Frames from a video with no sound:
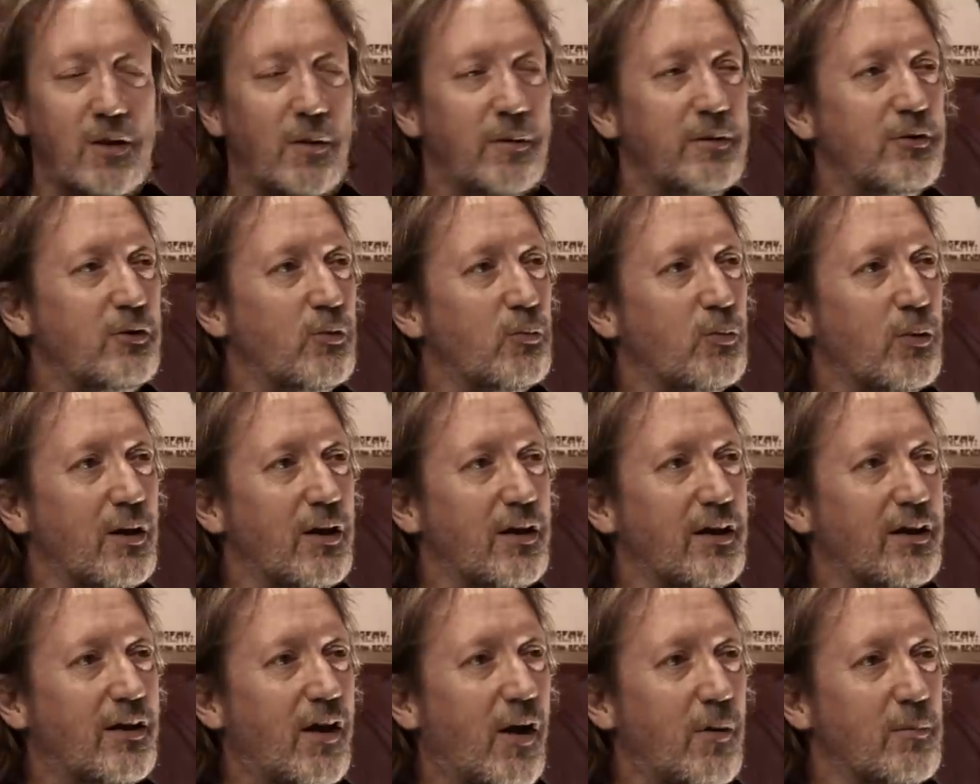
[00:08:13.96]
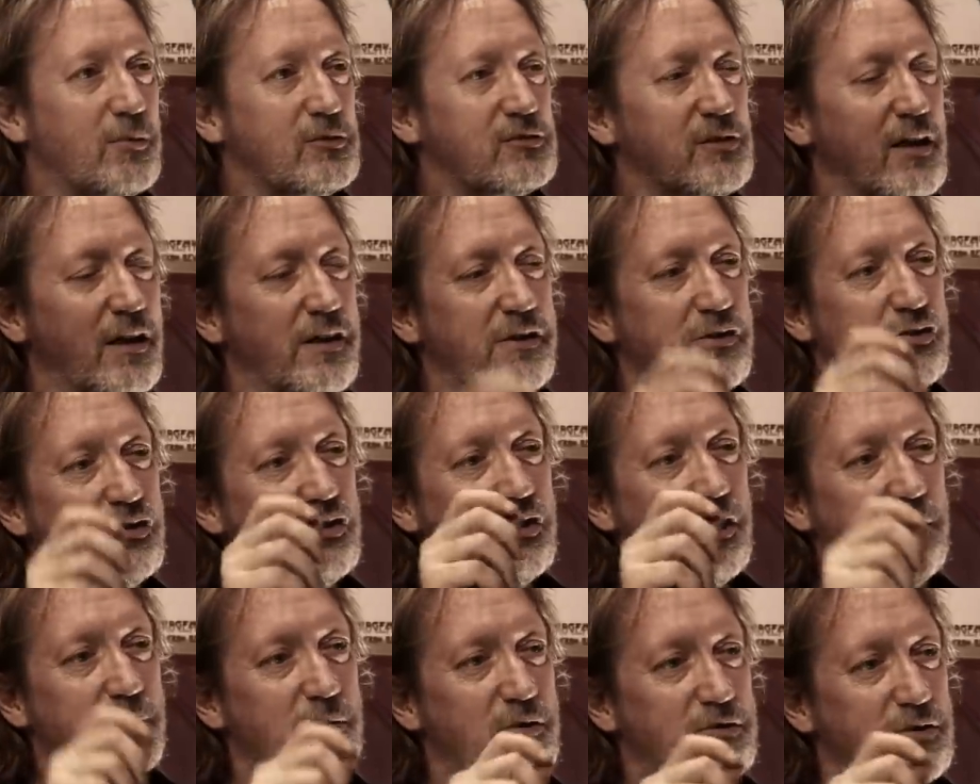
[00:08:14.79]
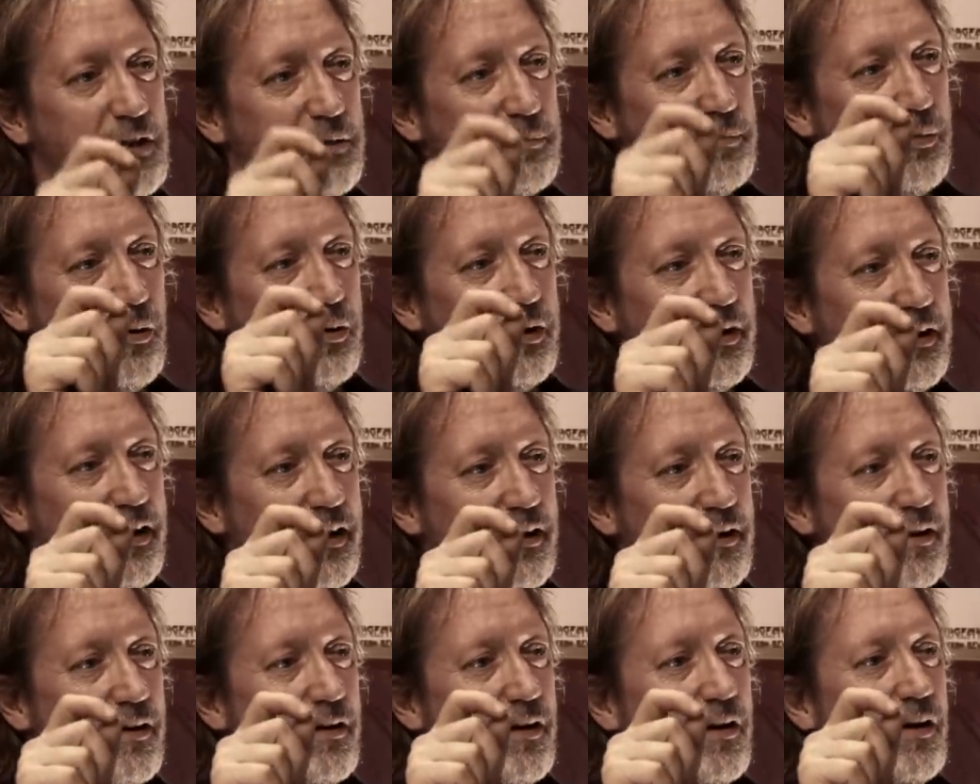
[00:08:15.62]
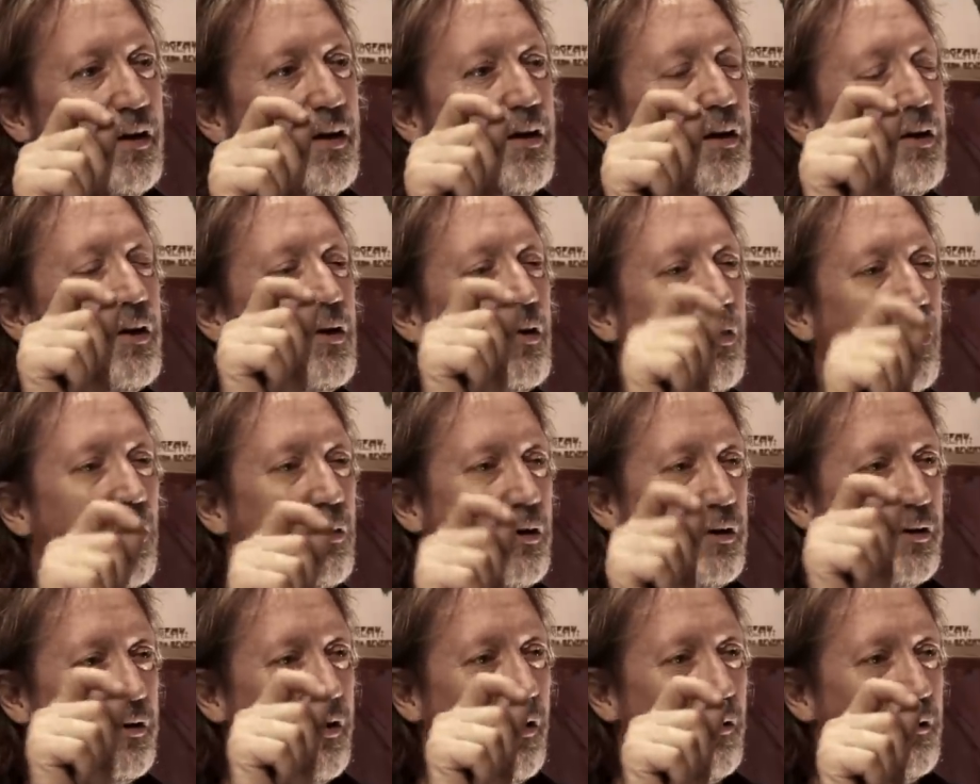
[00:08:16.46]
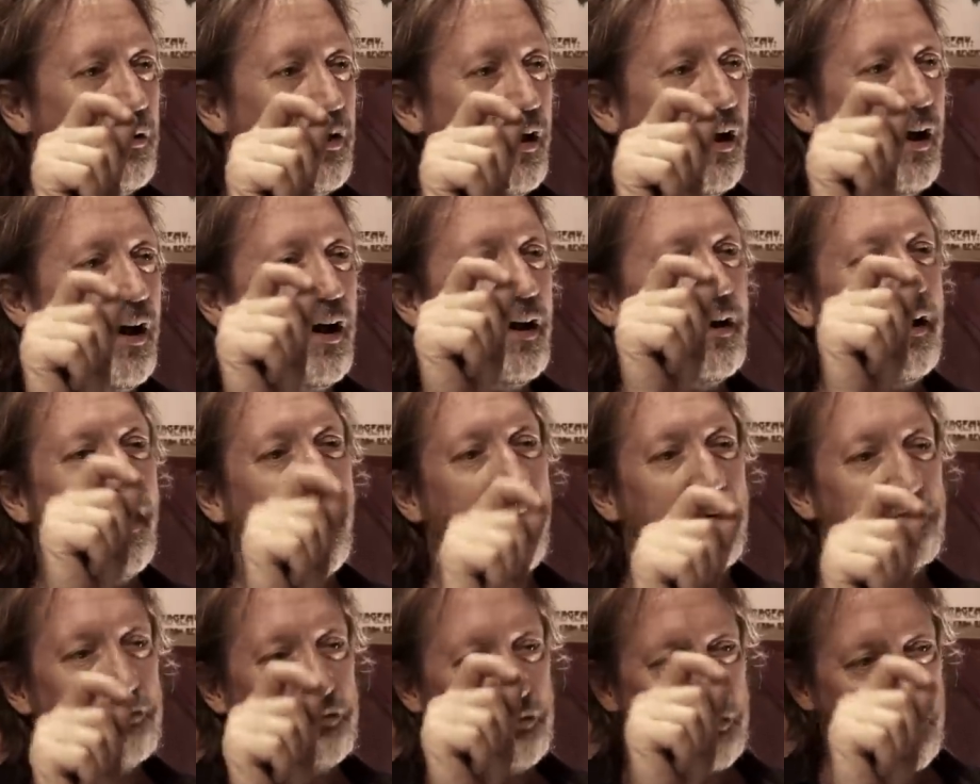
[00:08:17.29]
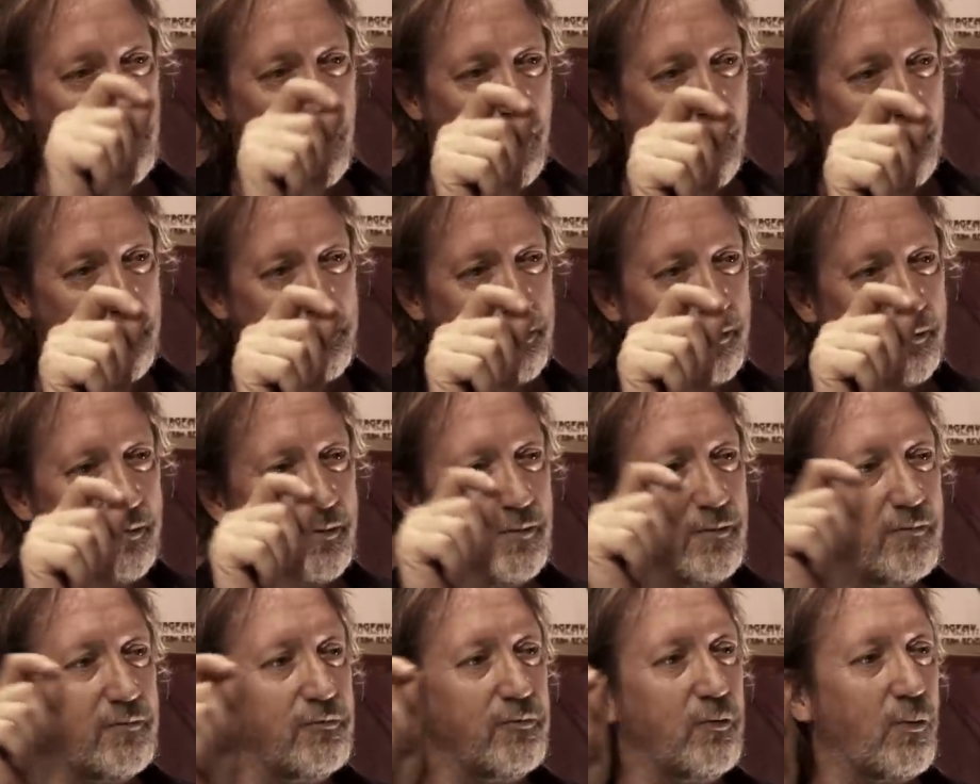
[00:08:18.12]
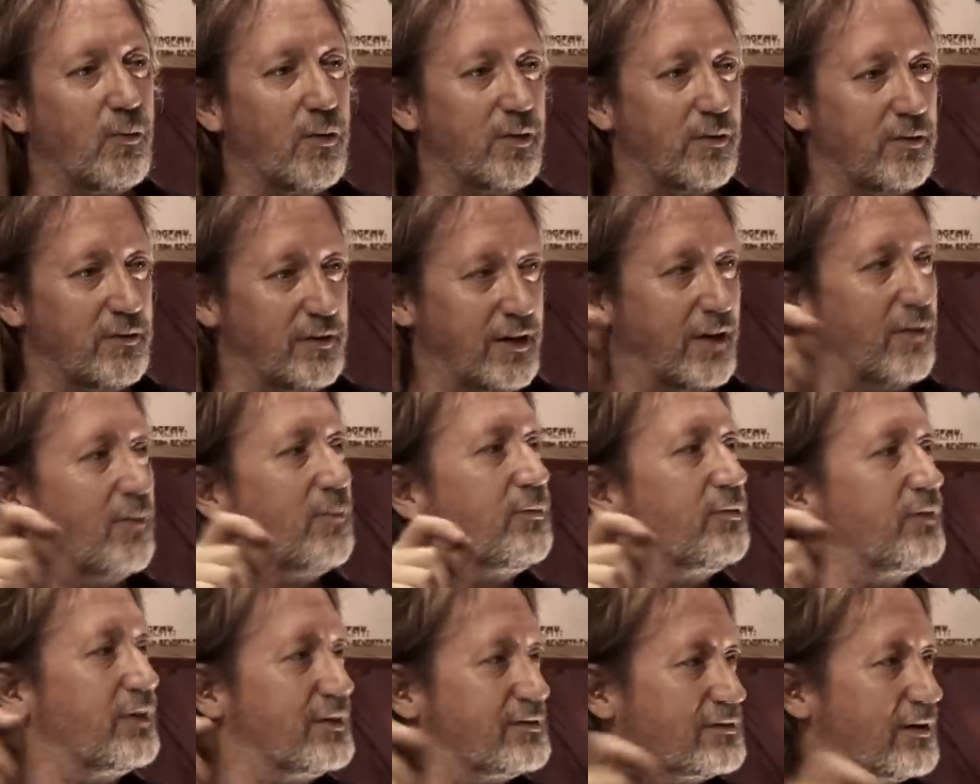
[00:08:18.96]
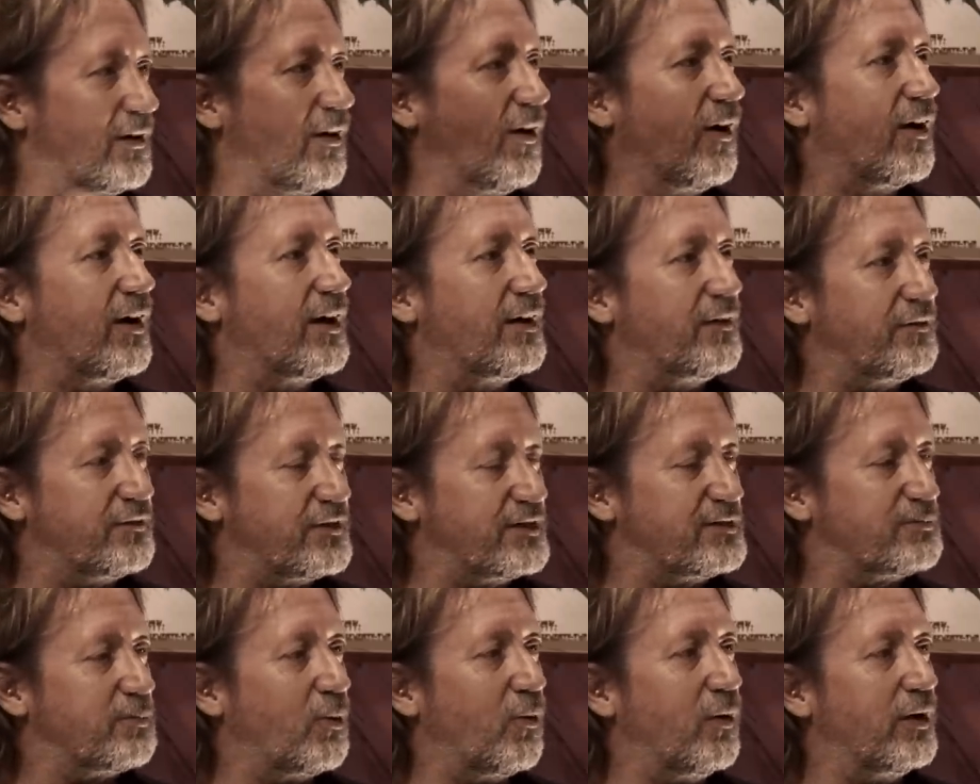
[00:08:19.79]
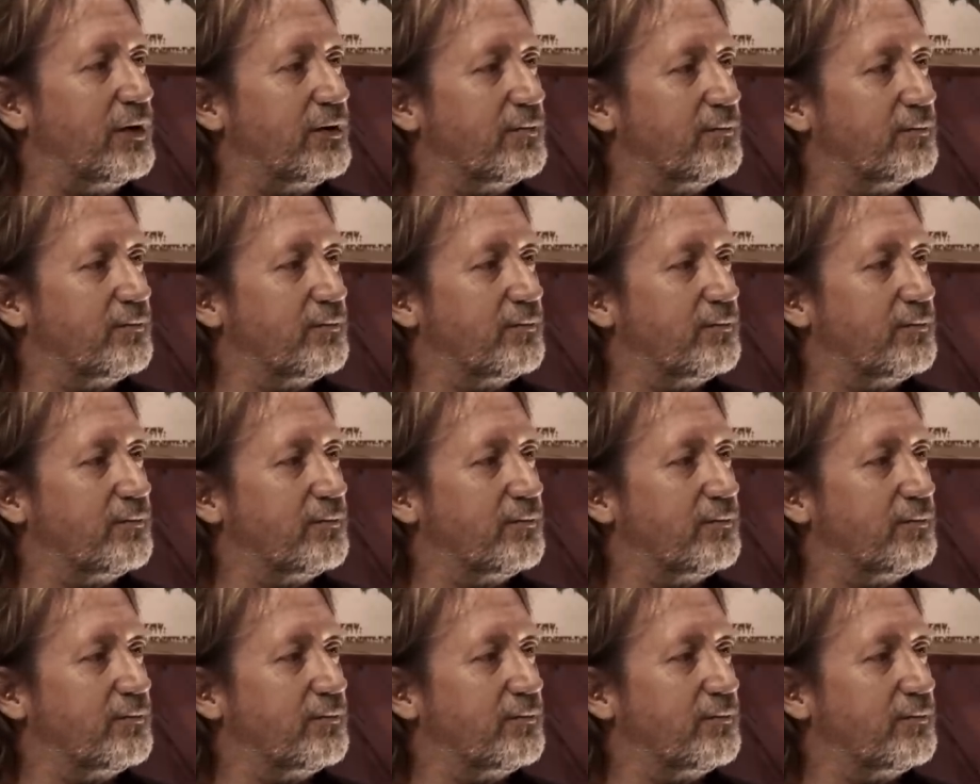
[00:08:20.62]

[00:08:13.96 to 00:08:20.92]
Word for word: So I mean, you're really almost like sheet music, putting in quarter note on F sharp for you know oh, yeah. long. at this oh, point, yeah.